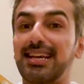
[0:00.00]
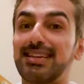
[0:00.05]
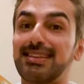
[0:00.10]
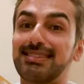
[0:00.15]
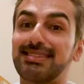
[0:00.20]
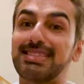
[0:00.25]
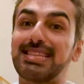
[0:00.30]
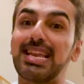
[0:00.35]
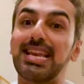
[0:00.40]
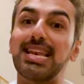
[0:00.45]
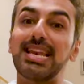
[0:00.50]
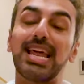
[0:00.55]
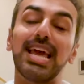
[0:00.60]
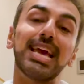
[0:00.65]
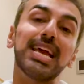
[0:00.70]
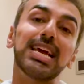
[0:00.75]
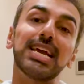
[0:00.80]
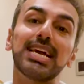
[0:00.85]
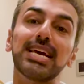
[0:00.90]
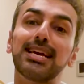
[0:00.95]
here's the
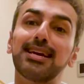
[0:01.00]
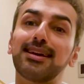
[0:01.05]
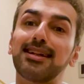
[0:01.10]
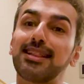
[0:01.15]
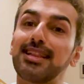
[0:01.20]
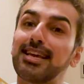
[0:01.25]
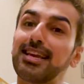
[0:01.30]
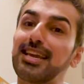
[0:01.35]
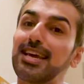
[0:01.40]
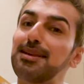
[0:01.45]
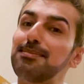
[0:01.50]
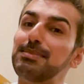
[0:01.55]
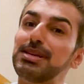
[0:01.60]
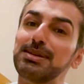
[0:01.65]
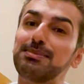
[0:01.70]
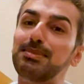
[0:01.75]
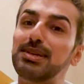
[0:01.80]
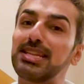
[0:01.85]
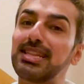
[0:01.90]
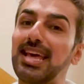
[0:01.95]
link. Click and
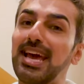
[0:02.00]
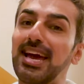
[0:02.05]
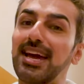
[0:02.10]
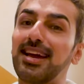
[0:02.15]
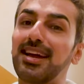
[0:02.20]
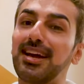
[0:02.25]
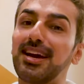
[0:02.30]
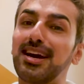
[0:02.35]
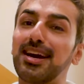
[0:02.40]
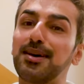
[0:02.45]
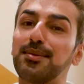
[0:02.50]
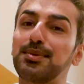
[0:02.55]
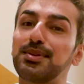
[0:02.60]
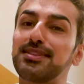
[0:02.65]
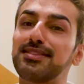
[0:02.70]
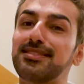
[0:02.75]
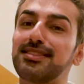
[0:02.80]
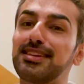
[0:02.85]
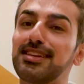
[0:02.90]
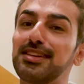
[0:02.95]
meet me there. I
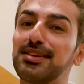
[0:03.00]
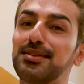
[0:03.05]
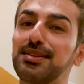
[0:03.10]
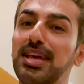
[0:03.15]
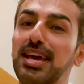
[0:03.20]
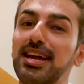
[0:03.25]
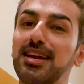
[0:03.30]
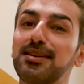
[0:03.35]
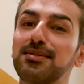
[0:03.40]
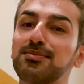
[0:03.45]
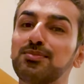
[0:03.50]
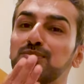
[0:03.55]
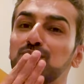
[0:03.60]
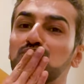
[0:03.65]
will see you there.